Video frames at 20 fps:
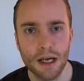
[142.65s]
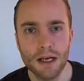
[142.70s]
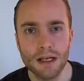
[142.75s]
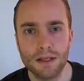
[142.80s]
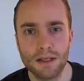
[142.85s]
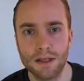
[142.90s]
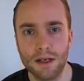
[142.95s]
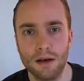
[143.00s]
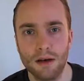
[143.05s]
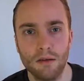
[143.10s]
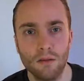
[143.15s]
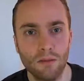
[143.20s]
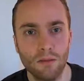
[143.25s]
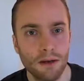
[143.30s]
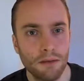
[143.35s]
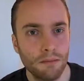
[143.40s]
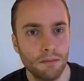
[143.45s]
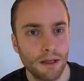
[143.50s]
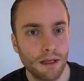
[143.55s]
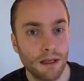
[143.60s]
So
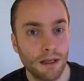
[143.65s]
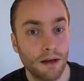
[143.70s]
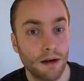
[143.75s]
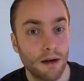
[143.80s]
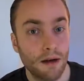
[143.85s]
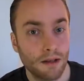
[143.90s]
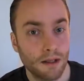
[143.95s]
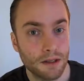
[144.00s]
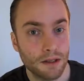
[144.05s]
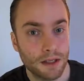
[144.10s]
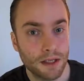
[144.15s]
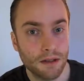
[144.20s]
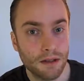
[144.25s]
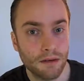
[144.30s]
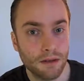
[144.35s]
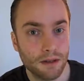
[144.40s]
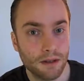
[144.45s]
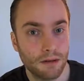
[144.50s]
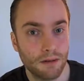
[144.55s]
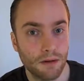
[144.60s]
we'll be
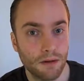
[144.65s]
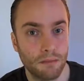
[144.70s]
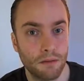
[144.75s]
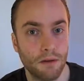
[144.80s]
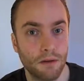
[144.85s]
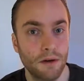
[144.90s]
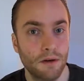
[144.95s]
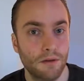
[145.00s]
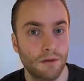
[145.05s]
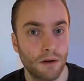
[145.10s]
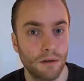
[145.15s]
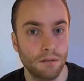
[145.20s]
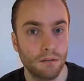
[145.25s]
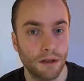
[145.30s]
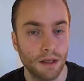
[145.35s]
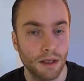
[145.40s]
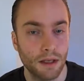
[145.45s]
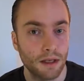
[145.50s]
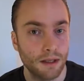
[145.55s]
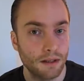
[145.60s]
continuing to report from
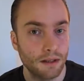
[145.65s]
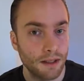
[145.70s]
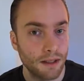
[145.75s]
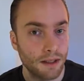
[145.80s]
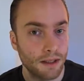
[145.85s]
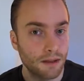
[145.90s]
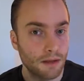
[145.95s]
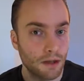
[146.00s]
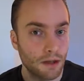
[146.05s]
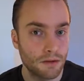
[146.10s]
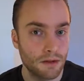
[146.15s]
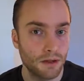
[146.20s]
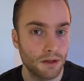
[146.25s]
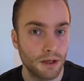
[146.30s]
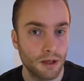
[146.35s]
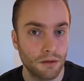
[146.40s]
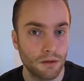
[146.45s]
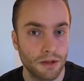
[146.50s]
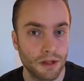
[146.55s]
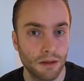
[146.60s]
the Gosu
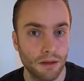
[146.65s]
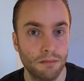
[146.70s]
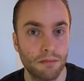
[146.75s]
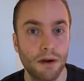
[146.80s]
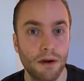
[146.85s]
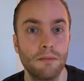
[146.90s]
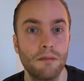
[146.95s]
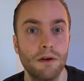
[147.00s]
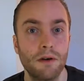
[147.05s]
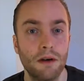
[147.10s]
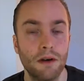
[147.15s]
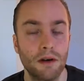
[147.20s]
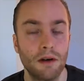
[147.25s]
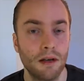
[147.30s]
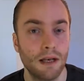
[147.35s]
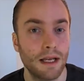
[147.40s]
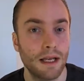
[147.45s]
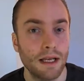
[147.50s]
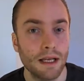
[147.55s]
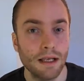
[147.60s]
Coaching Premier
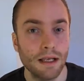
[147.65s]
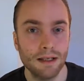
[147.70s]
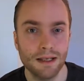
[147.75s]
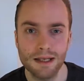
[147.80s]
League.